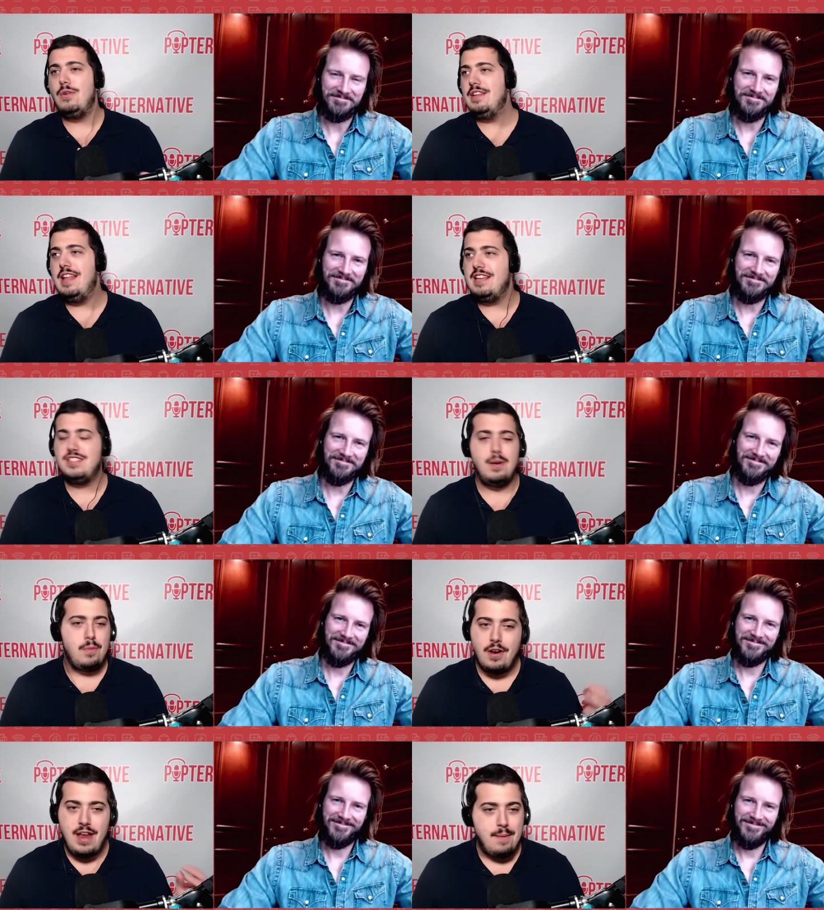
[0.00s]
Speaker 1: Did Last
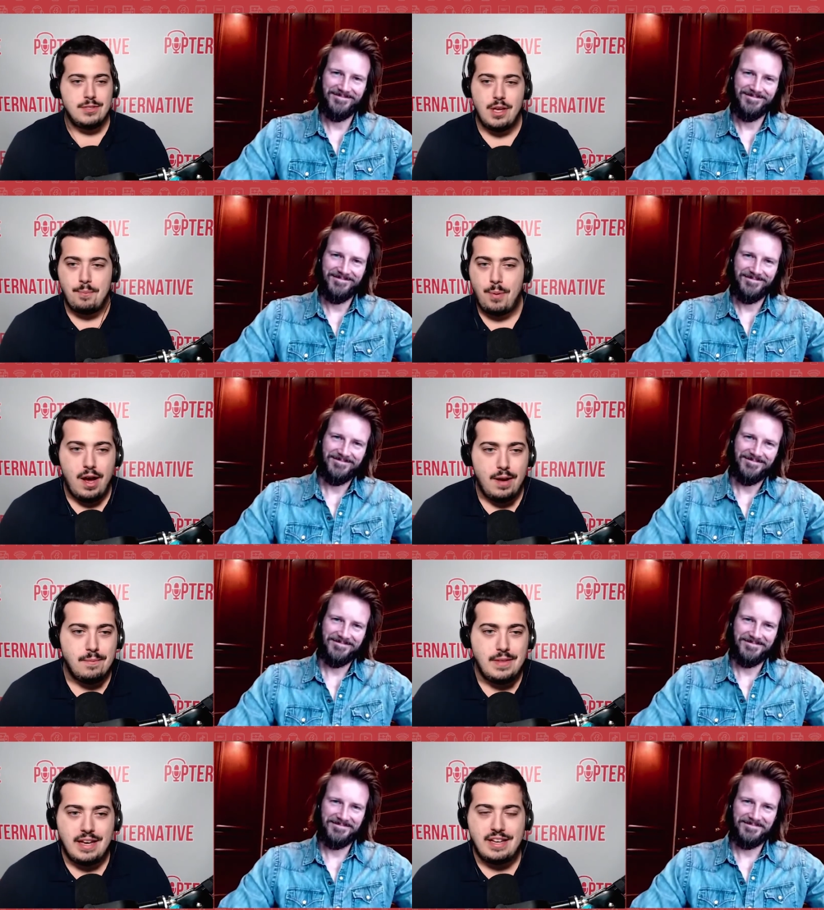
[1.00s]
Summer on Amazon Prime.
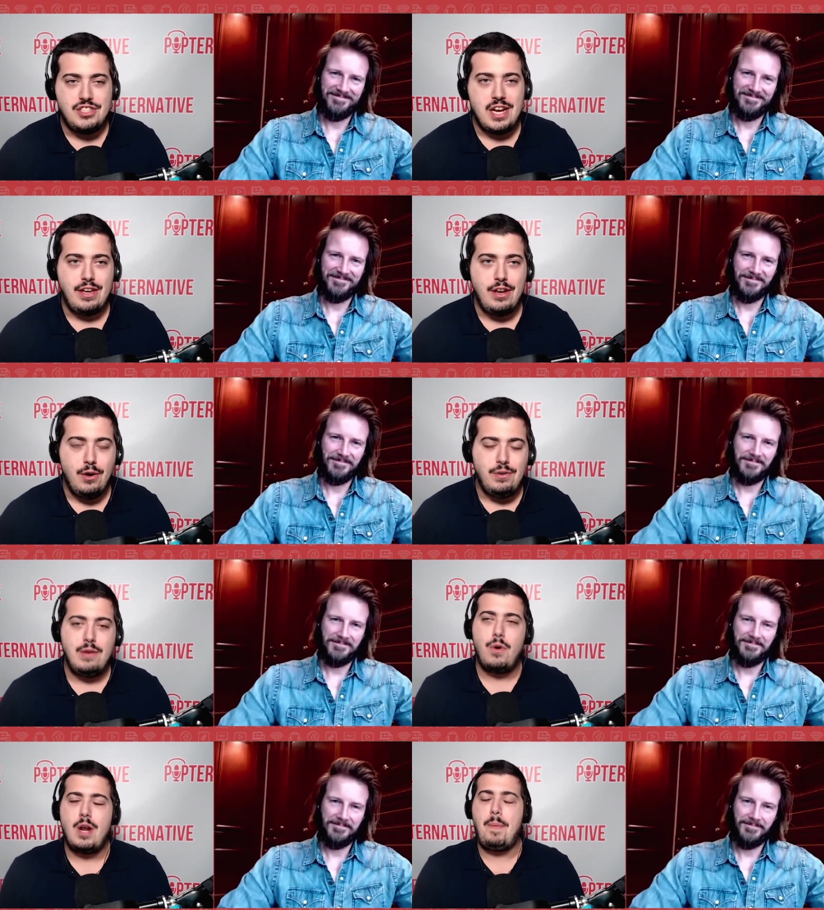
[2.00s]
They could check it out. And
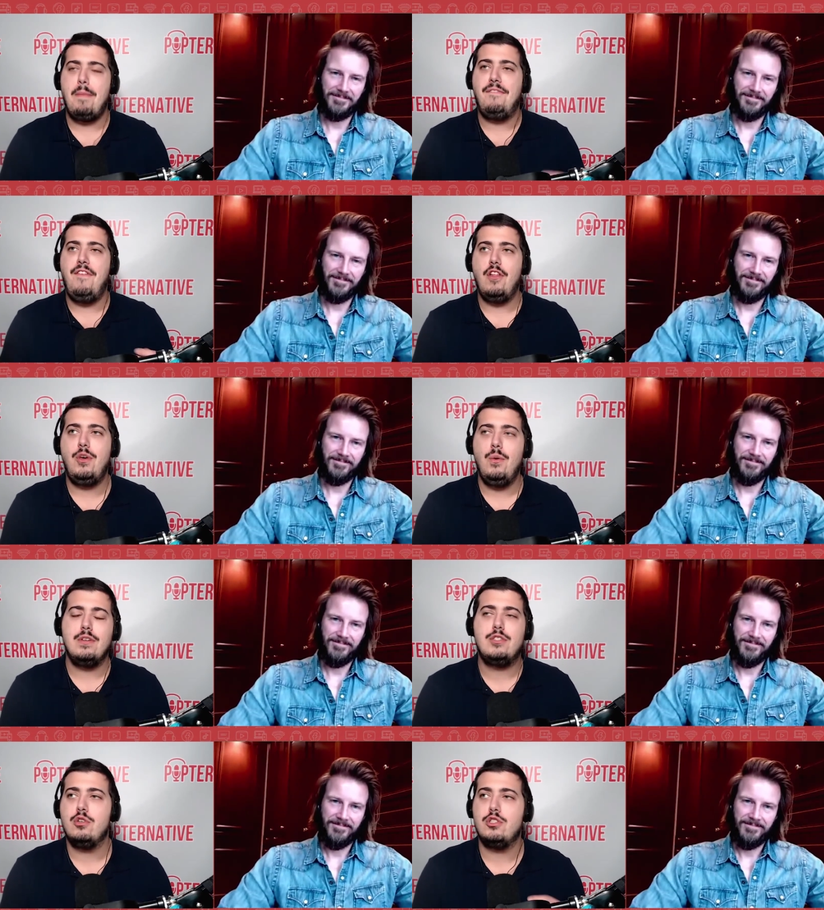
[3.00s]
where can people follow you on
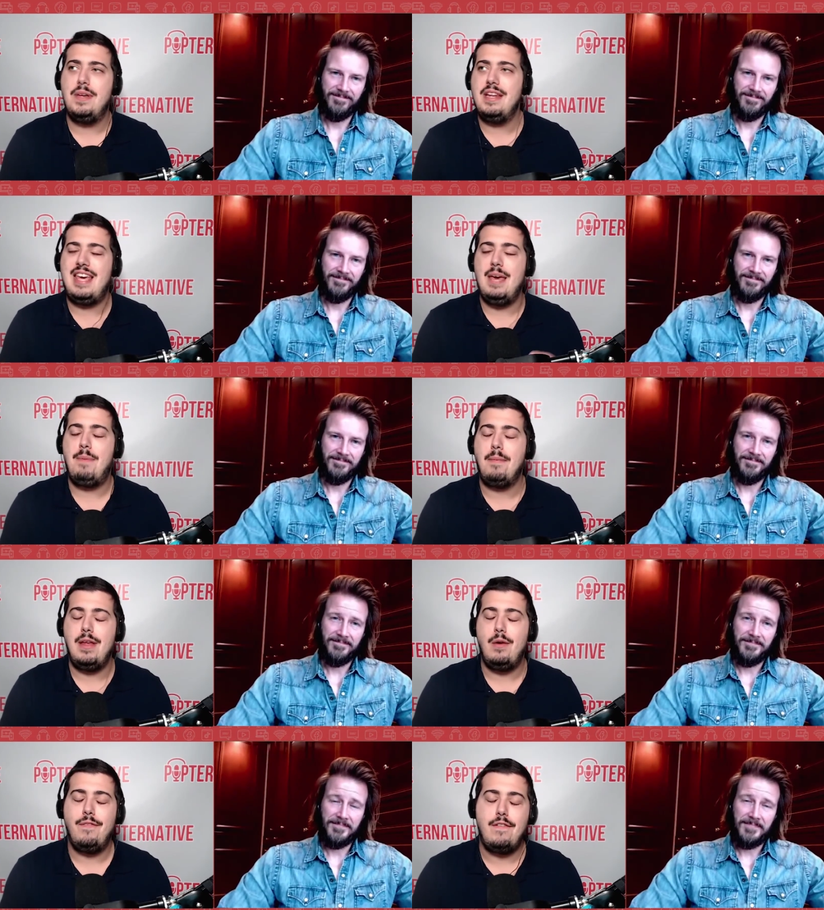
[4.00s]
social media to keep up to
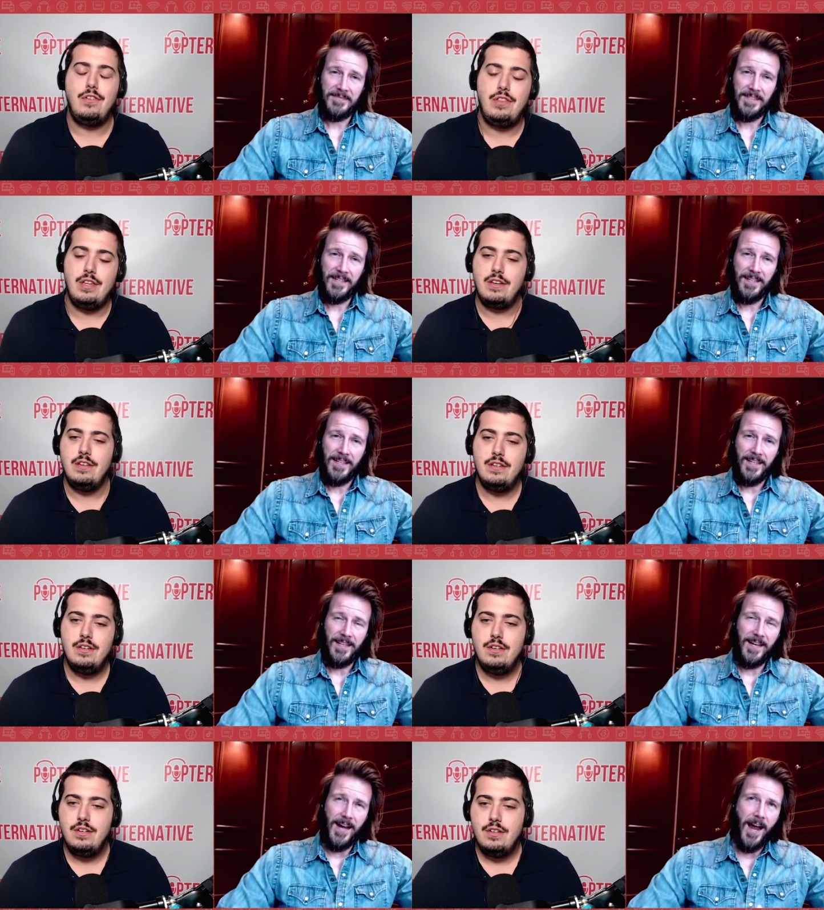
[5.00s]
date with everything?
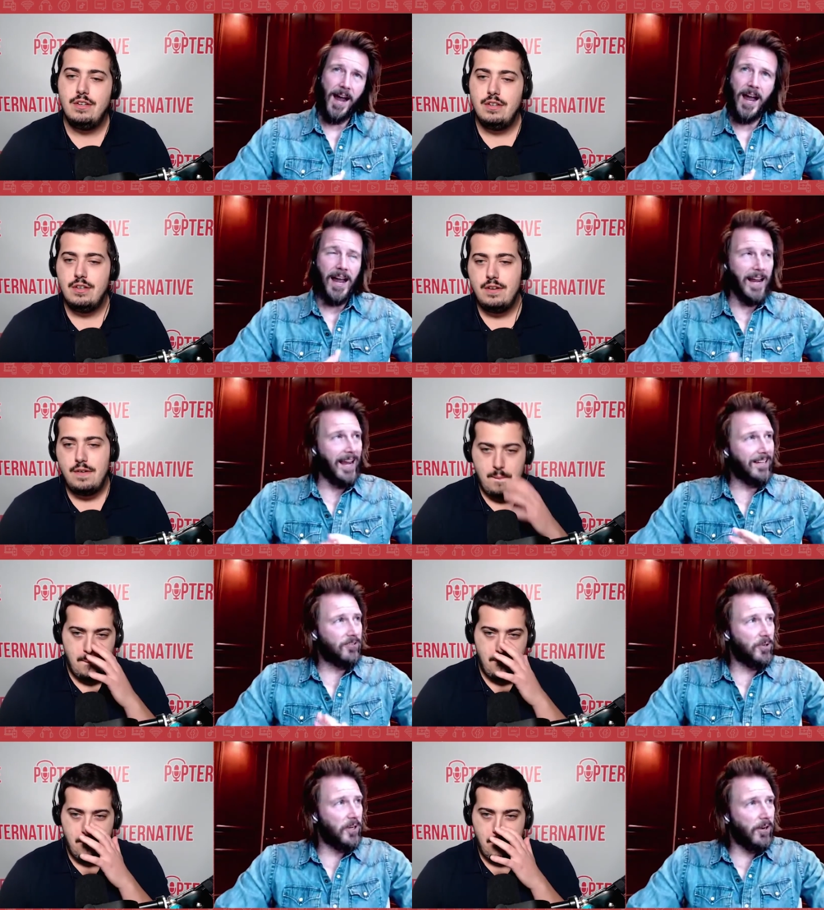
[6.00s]
Speaker 2: Uh, I got
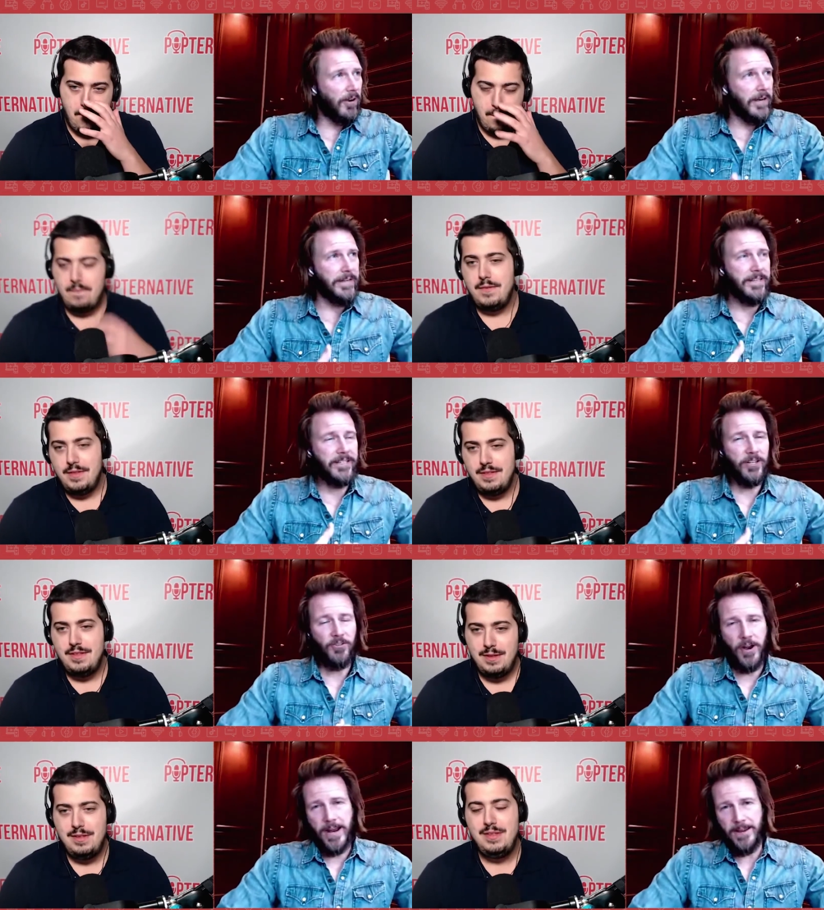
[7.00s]
Twitter and
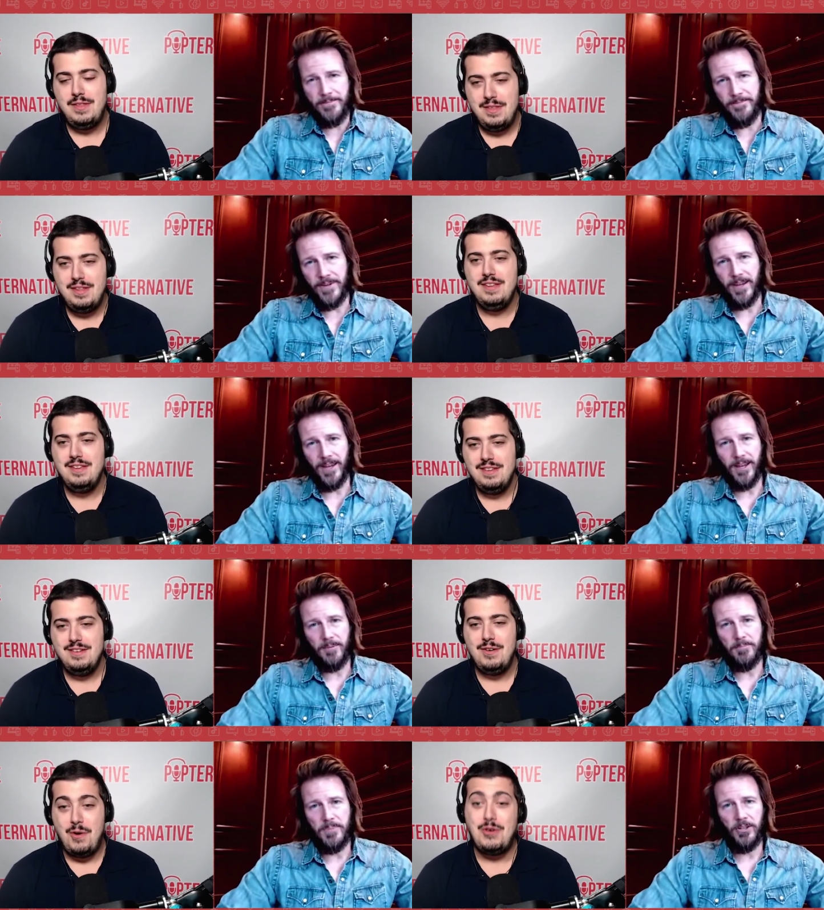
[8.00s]
Instagram. Uh, oh,
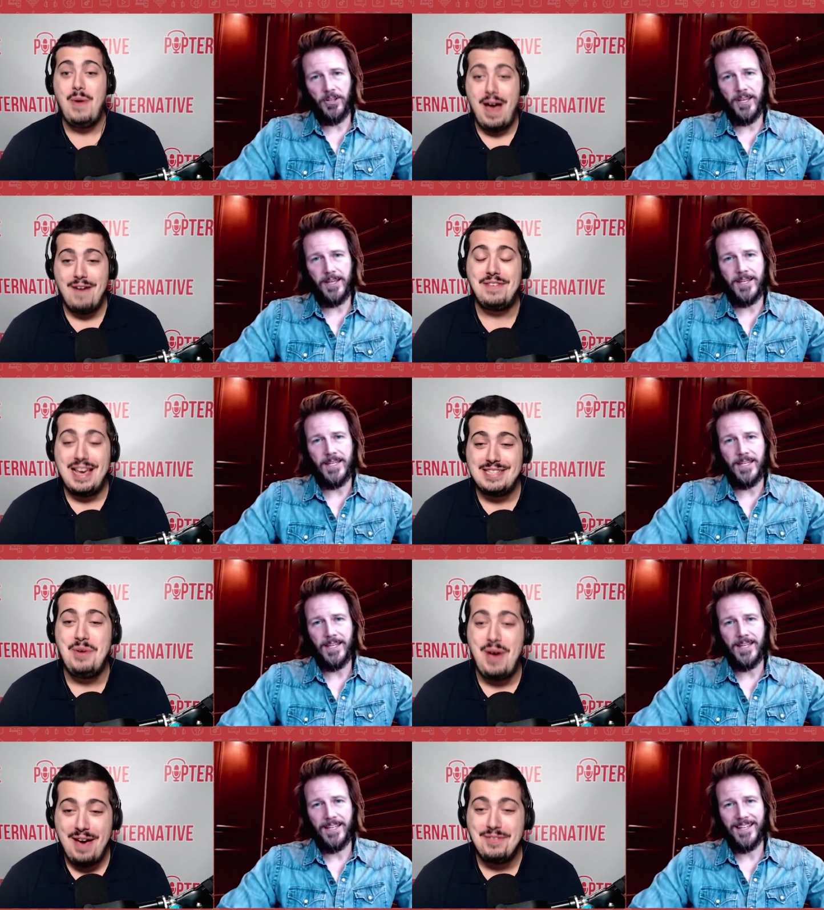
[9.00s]
Speaker 1: Bill you have? Heck. Yes, you
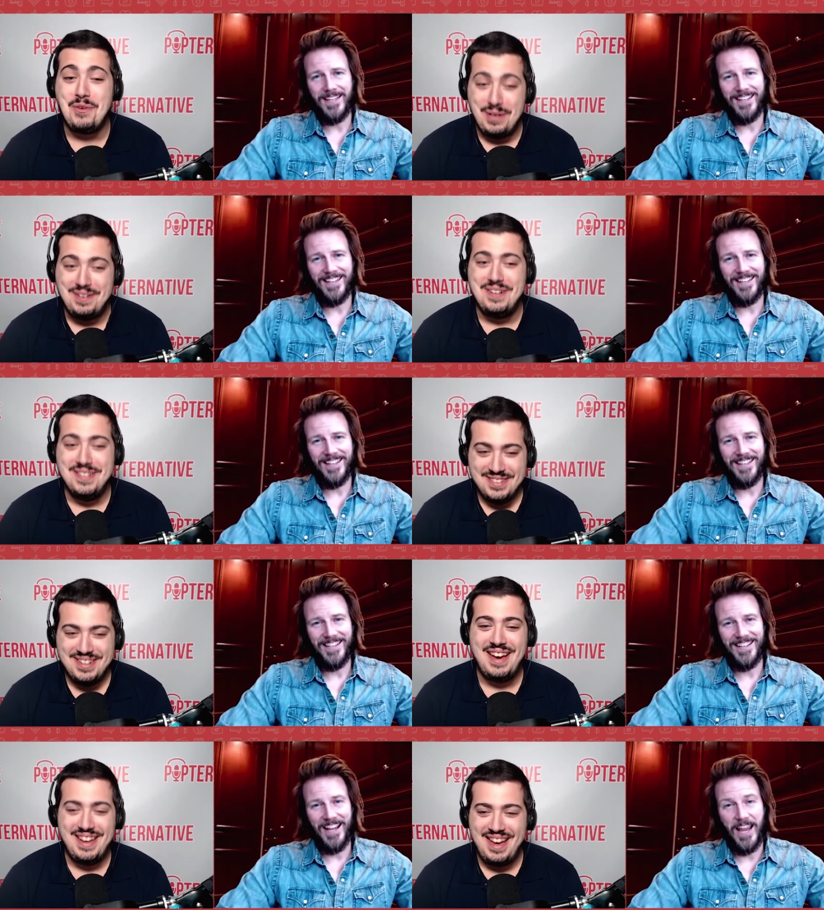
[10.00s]
have Twitter.
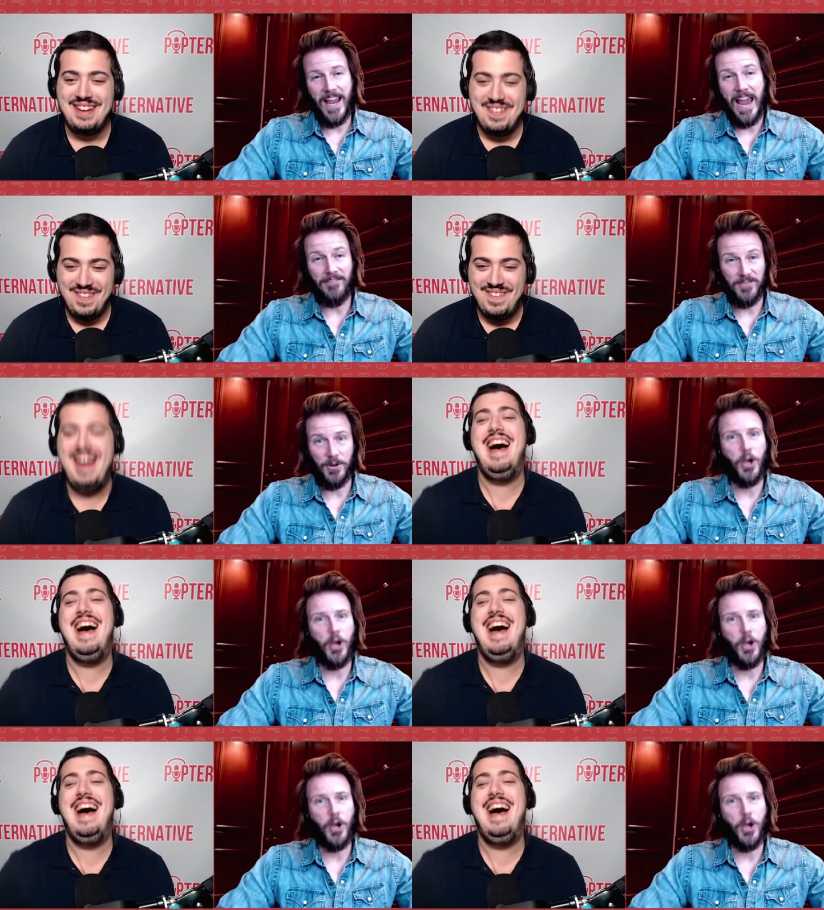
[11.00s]
Speaker 2: I, I,
Speaker 1: I know. Oh,